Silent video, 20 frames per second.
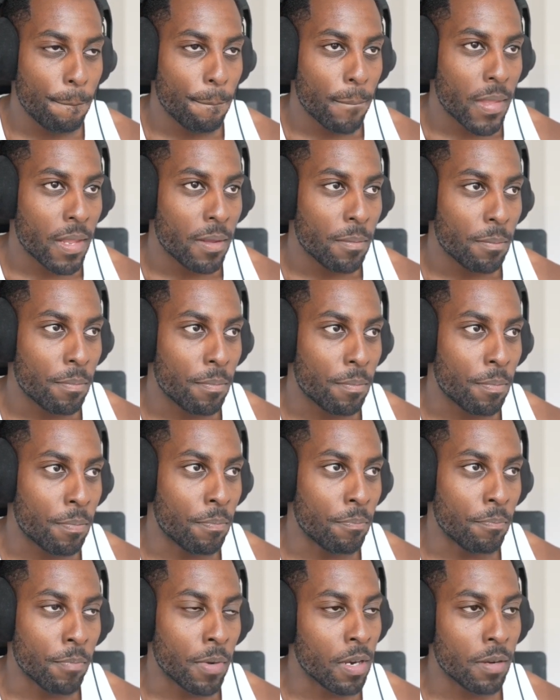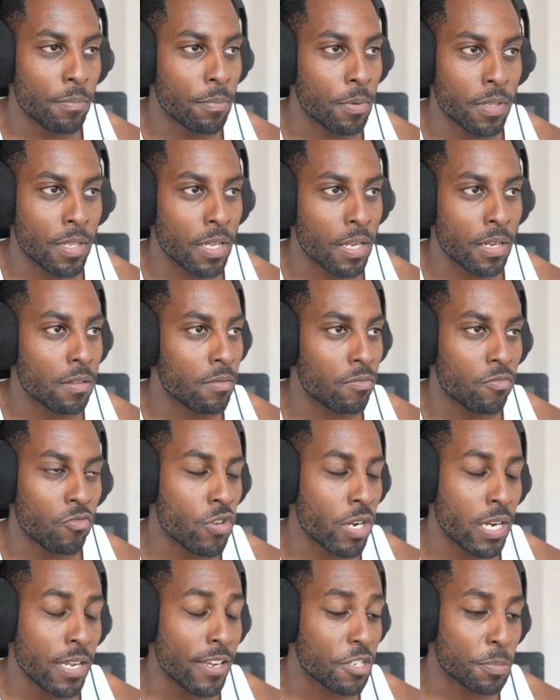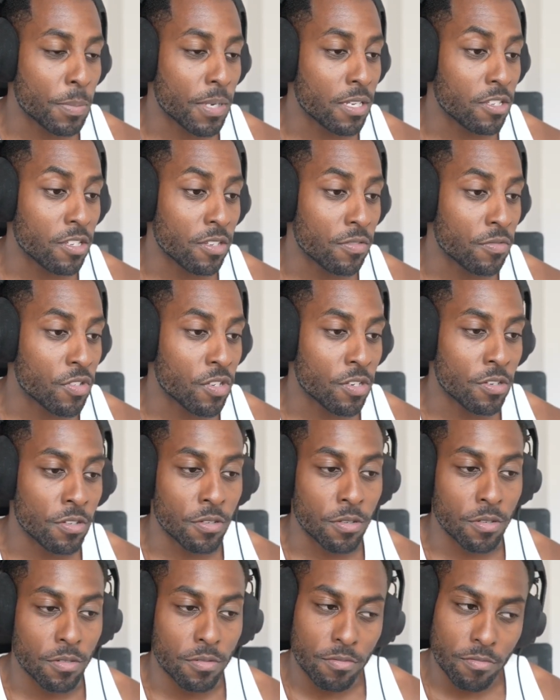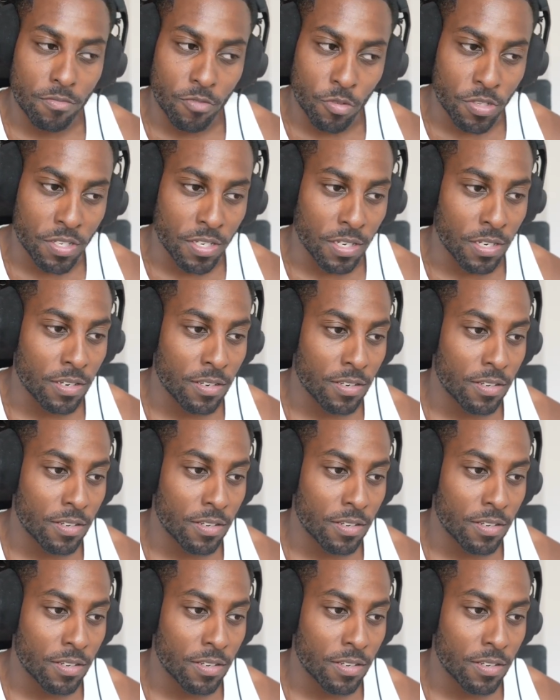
But they're really expensive, so we'll see.